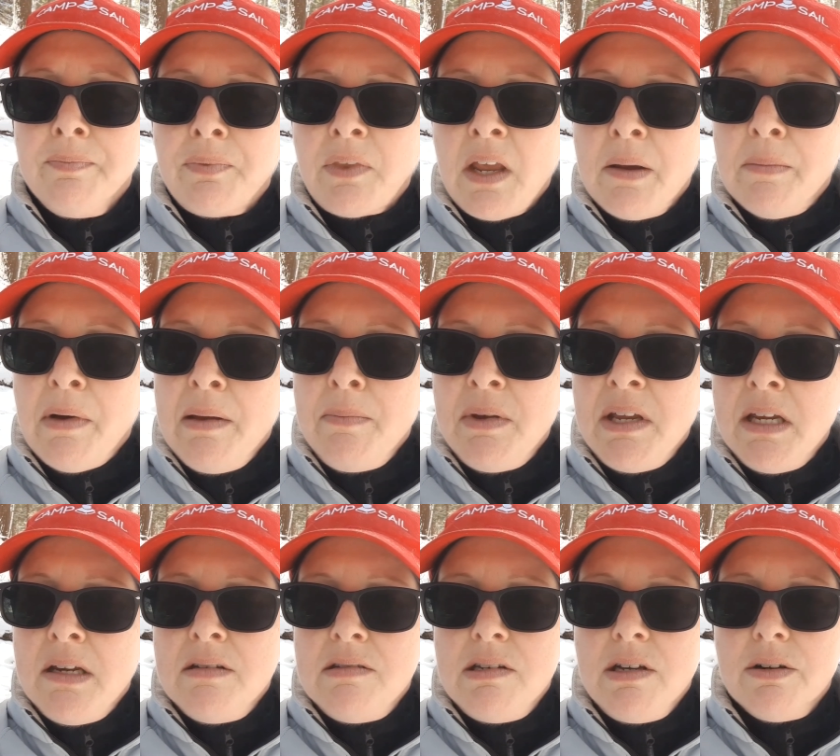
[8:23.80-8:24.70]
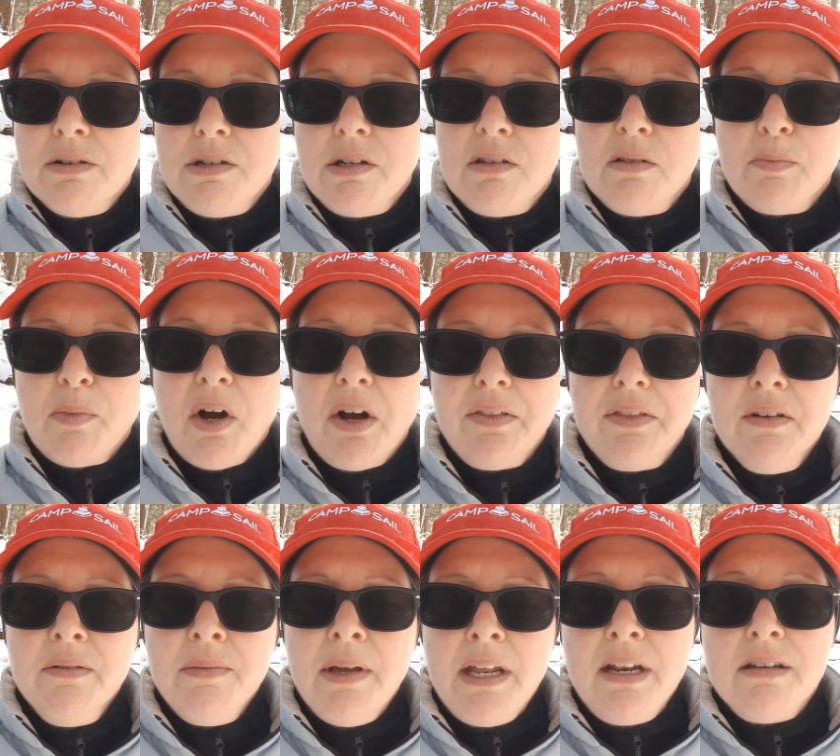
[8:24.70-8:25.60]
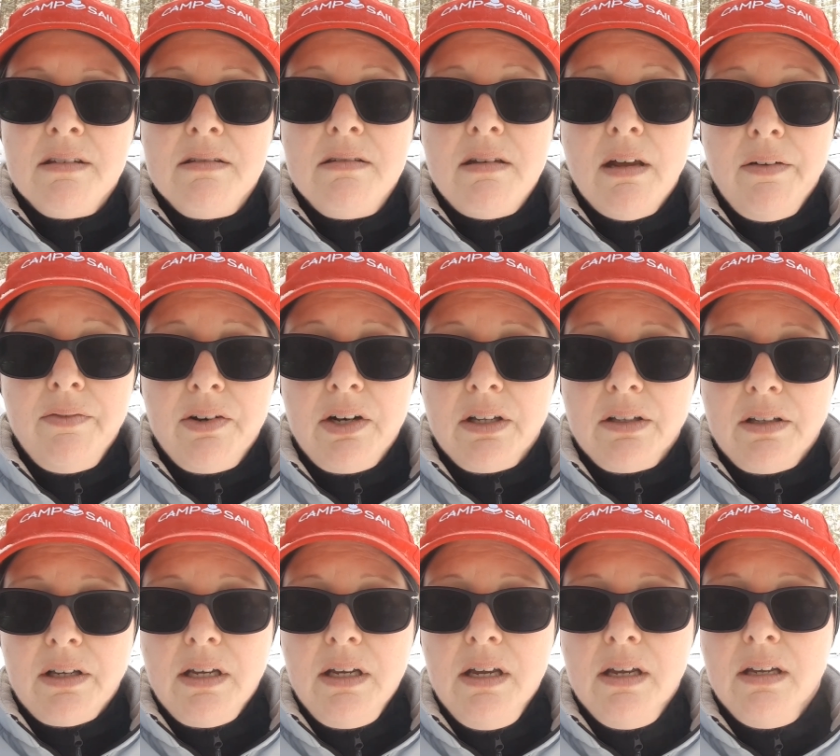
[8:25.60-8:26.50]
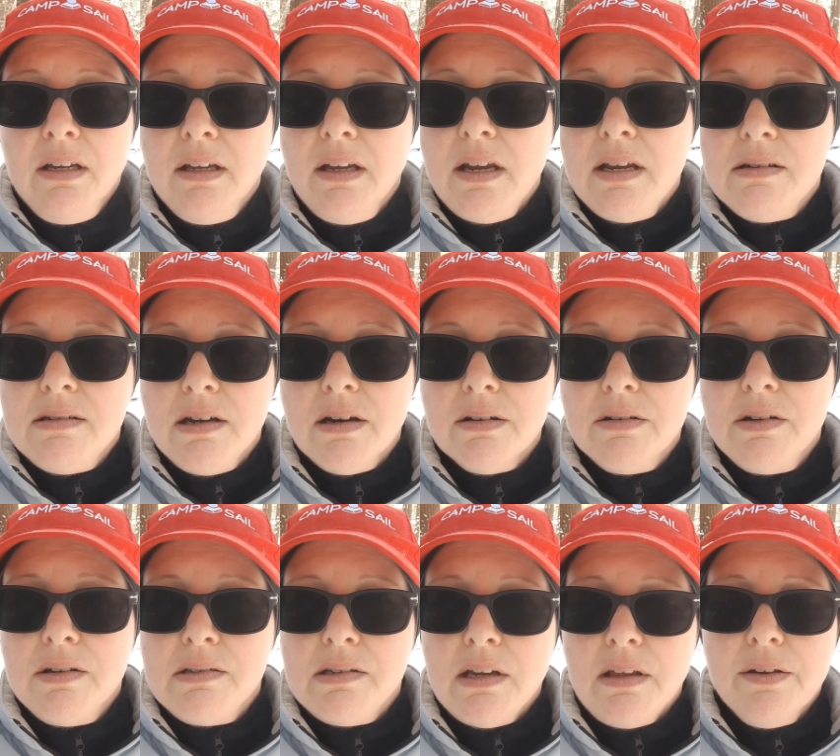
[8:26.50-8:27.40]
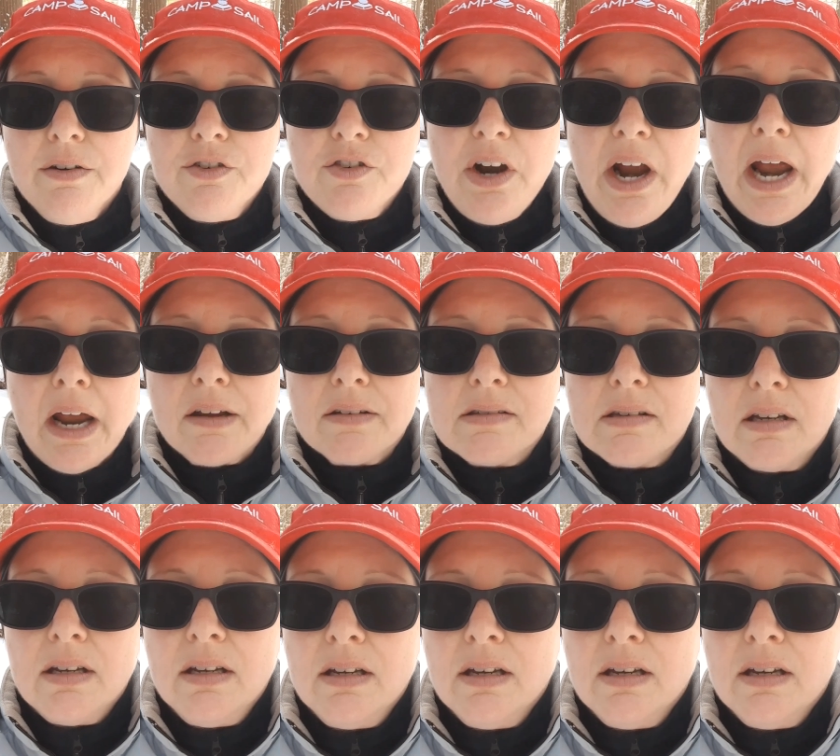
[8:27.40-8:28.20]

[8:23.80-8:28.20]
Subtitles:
It might be easier to spot them, and it's definitely easier to see their tracks.